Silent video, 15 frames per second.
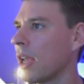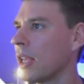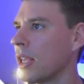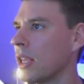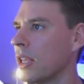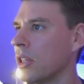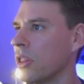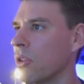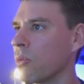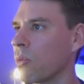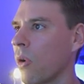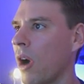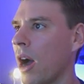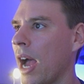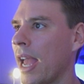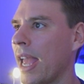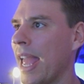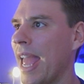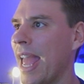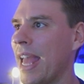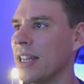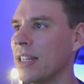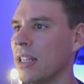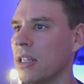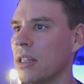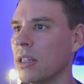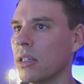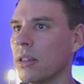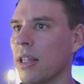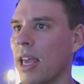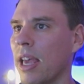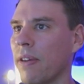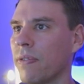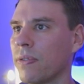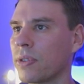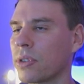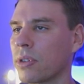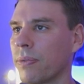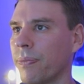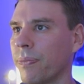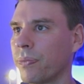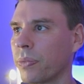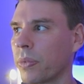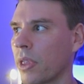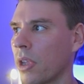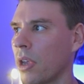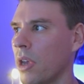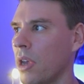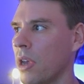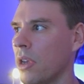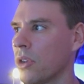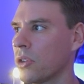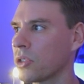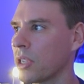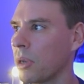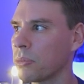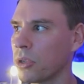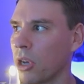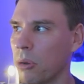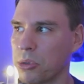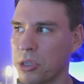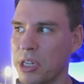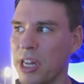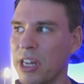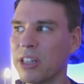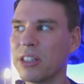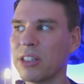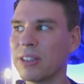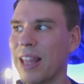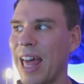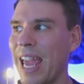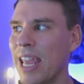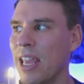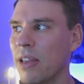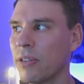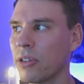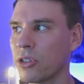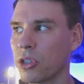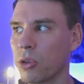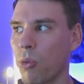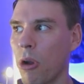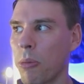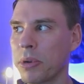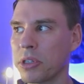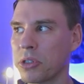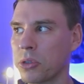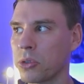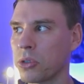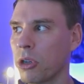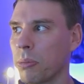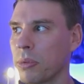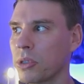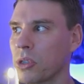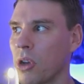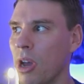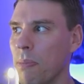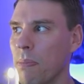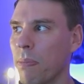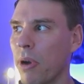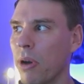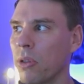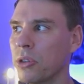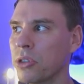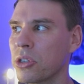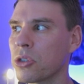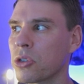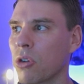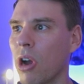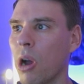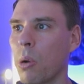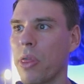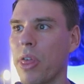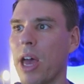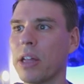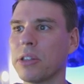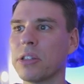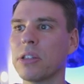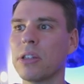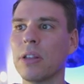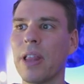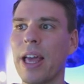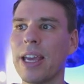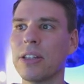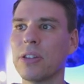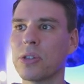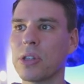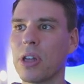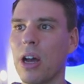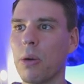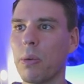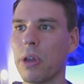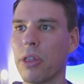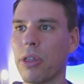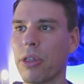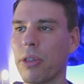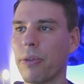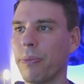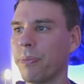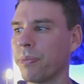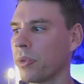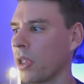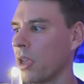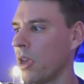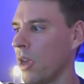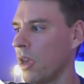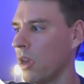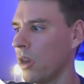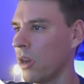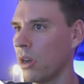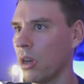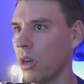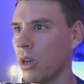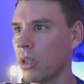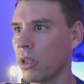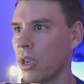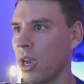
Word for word: in the right and in the left. Sometimes you need a delay because the robot doesn't stop in time, but let's just try it without the delay to start with. Okay,